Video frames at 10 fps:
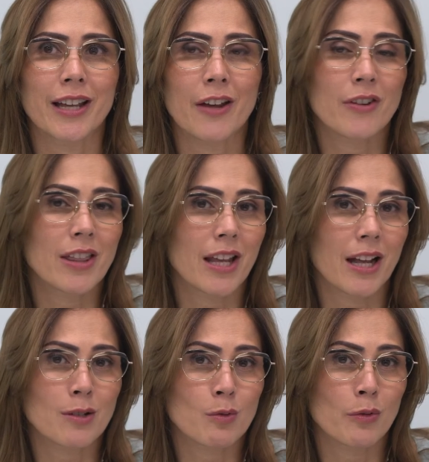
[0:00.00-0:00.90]
everything
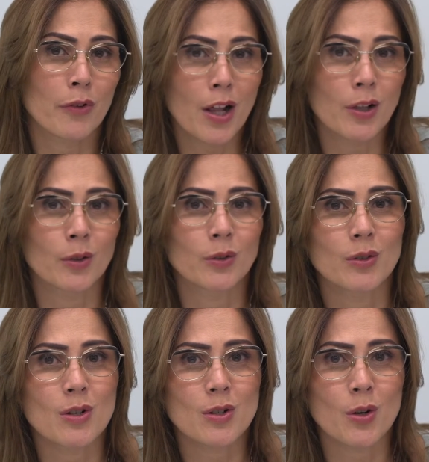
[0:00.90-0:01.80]
else will follow.
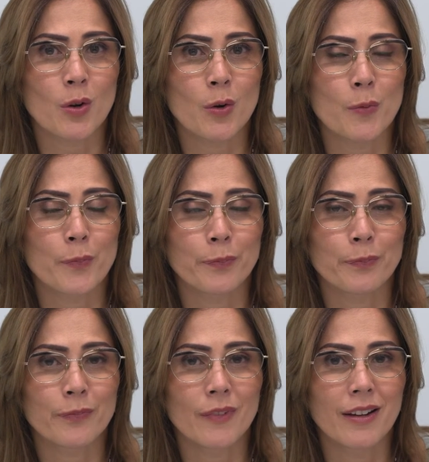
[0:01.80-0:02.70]
So
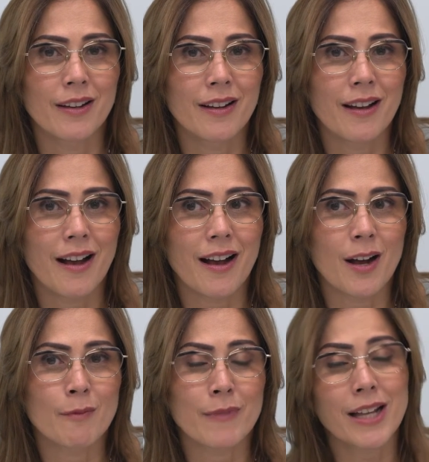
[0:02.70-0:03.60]

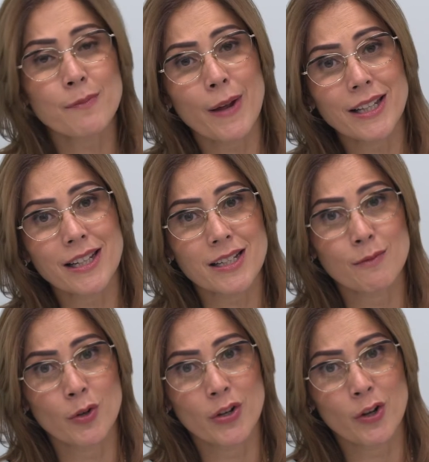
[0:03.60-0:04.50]
that's my
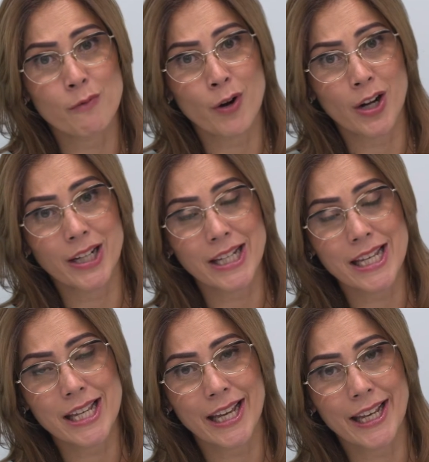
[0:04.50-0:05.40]
testimony on
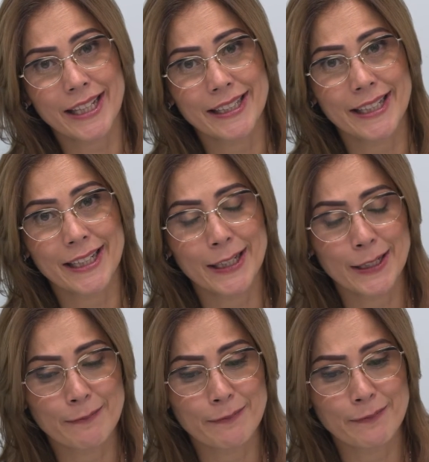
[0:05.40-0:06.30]
barley. And
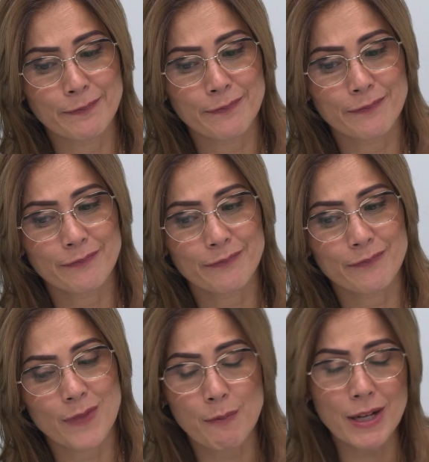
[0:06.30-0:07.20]

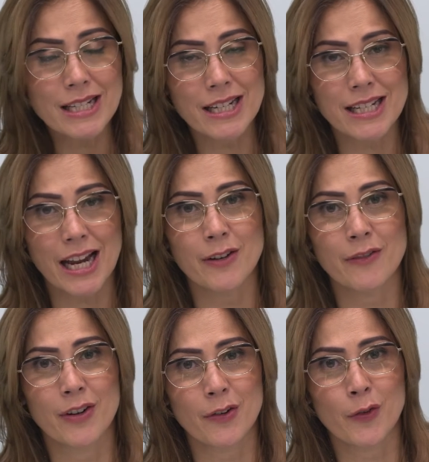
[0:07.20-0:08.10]
the business side
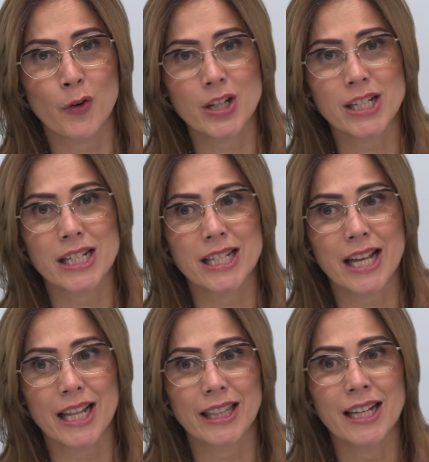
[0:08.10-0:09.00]
of it, of course, is
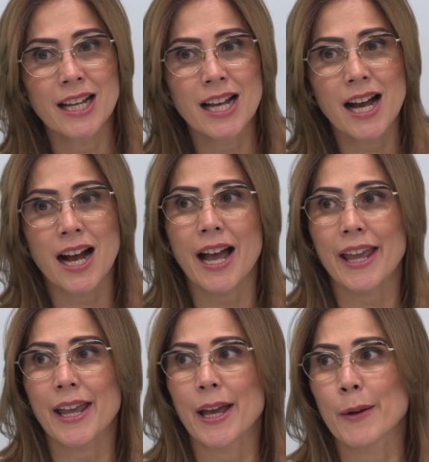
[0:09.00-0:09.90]
that
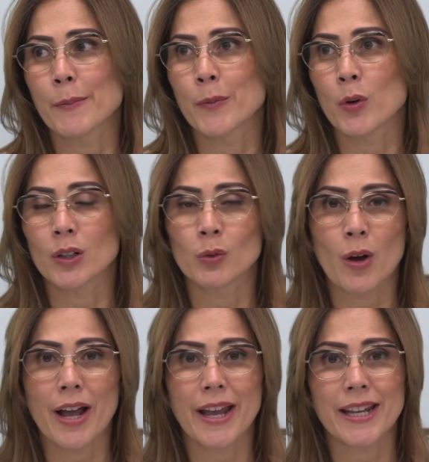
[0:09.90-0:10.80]

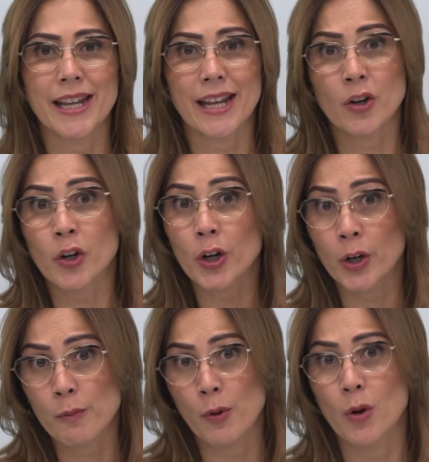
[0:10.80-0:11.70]
IAMWORLDWIDE and
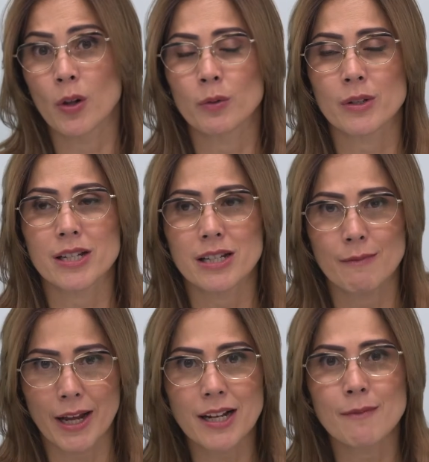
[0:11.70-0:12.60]
Herbal, which is
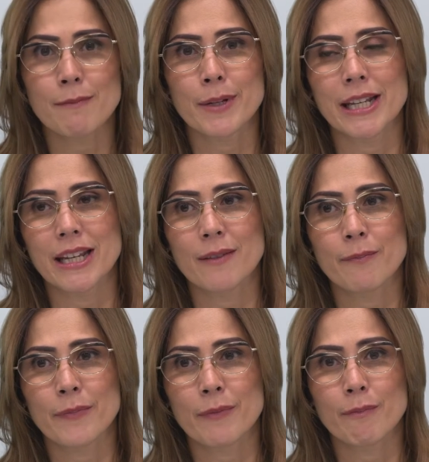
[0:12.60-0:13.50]
my company,
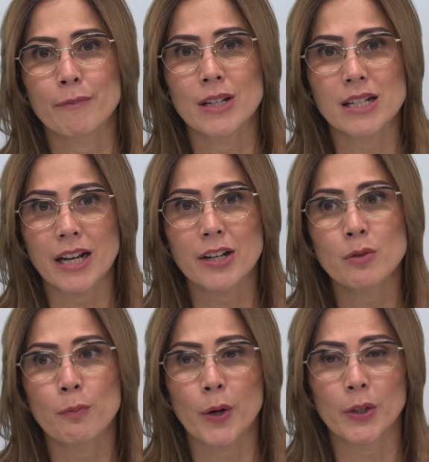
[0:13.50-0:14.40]

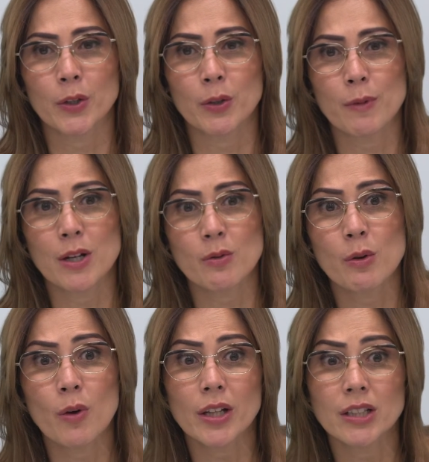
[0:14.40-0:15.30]
decided to partner because
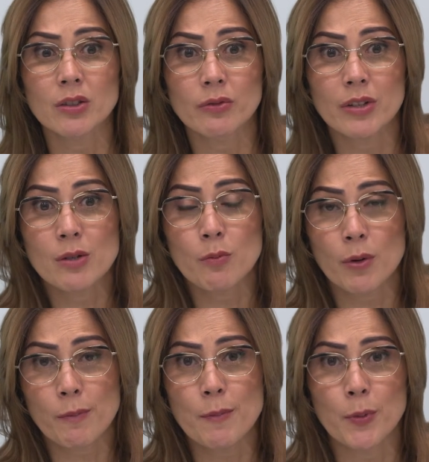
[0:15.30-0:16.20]
we wanted to reach
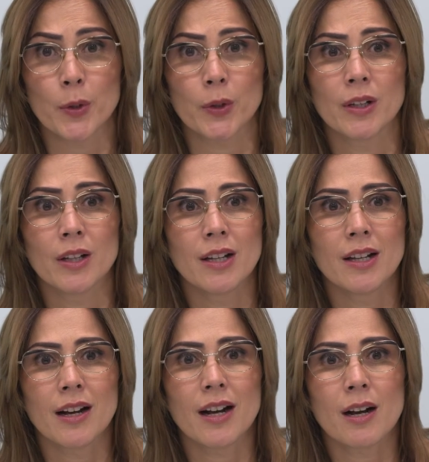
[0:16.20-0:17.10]
more people.
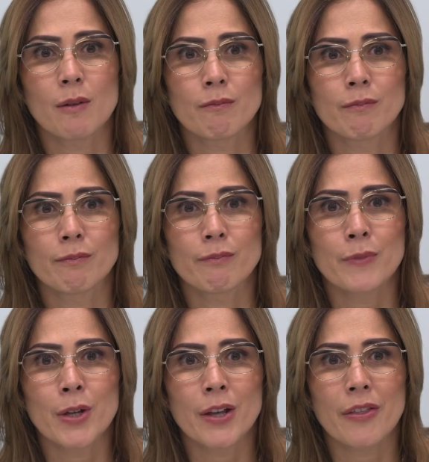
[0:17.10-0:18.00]

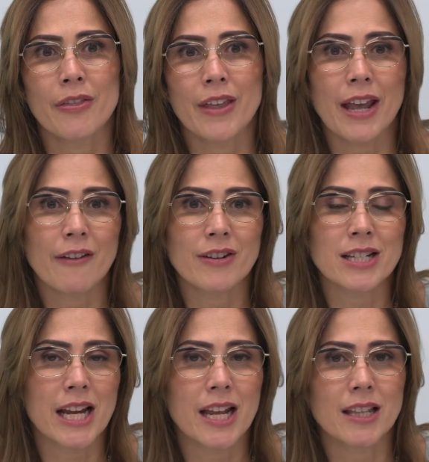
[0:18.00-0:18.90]
They have a
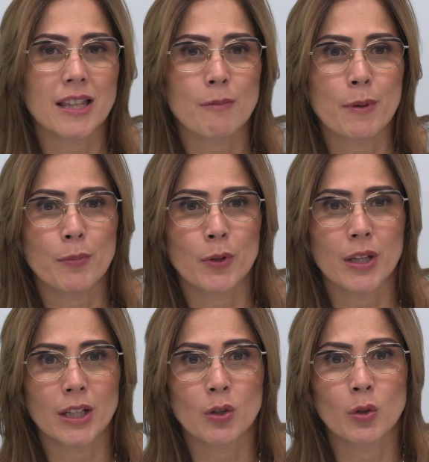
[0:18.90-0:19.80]
saying that the people
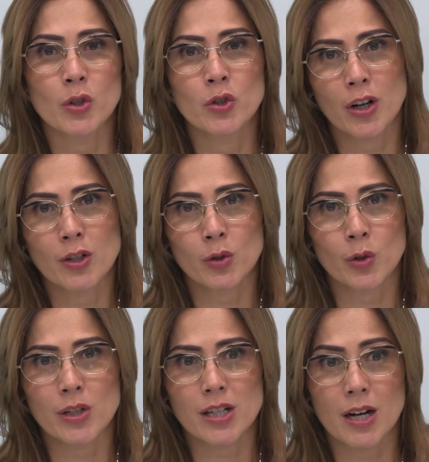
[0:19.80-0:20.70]
that go to
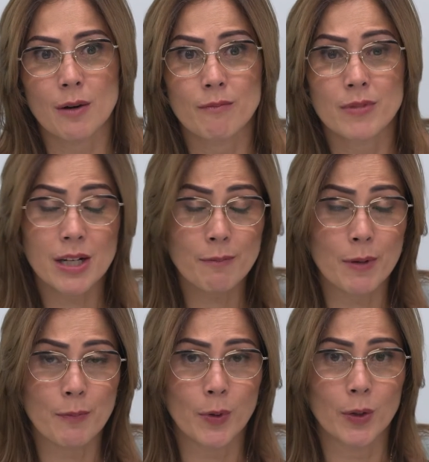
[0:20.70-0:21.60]
drugstores are sick
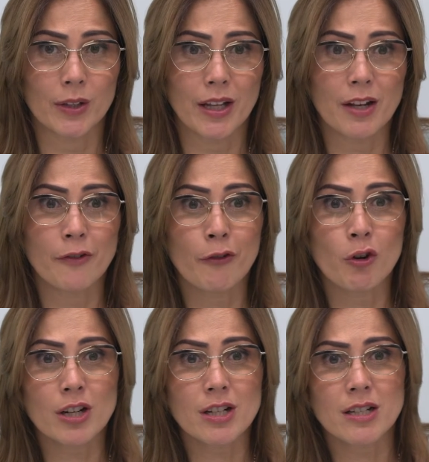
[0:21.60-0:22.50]
people. And of
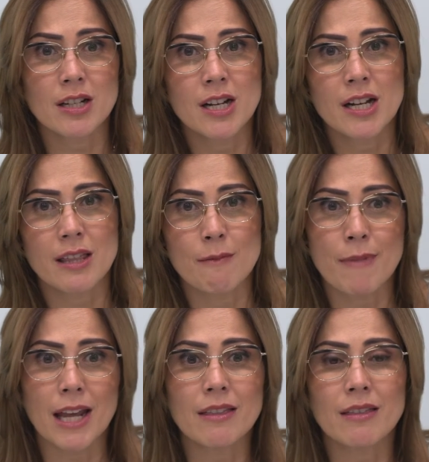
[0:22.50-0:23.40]
course, the
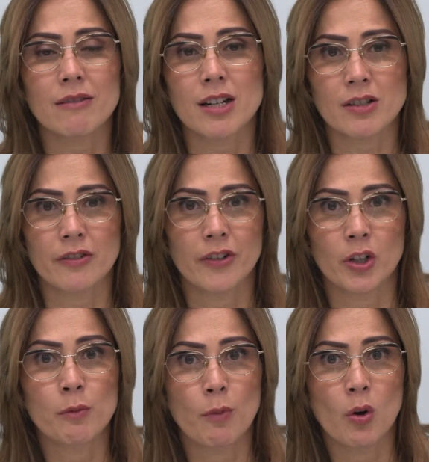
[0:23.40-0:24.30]
main thrust of
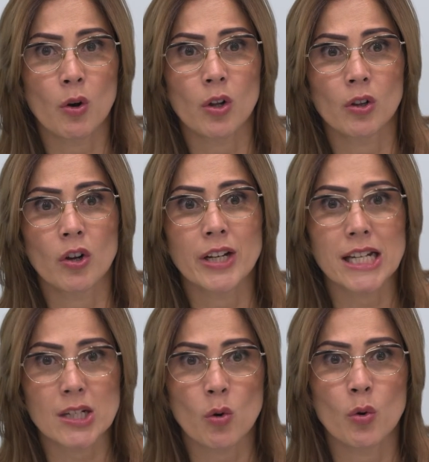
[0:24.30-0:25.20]
Herbal on
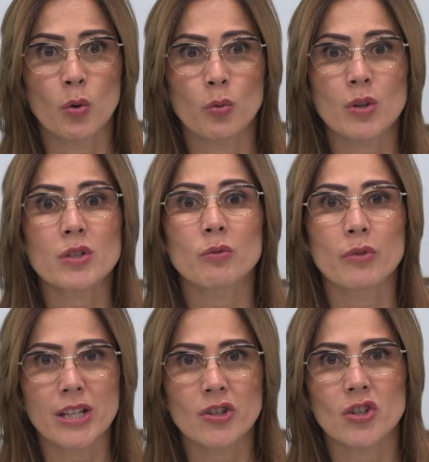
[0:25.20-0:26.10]
its own was to
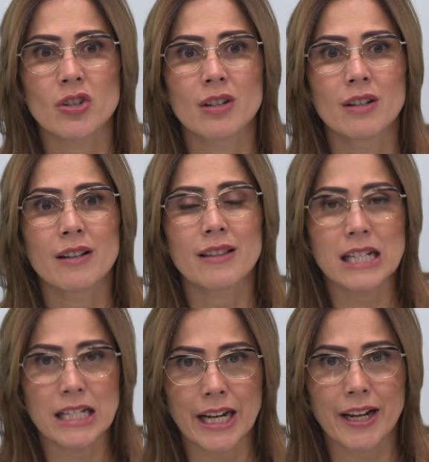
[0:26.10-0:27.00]
reach the
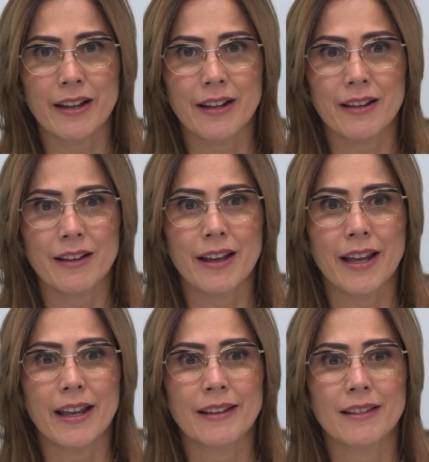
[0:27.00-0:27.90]
sick
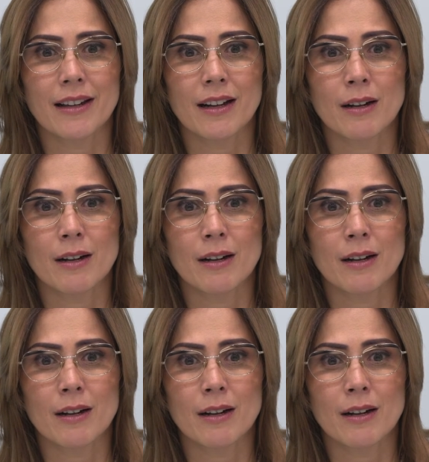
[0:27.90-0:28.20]
and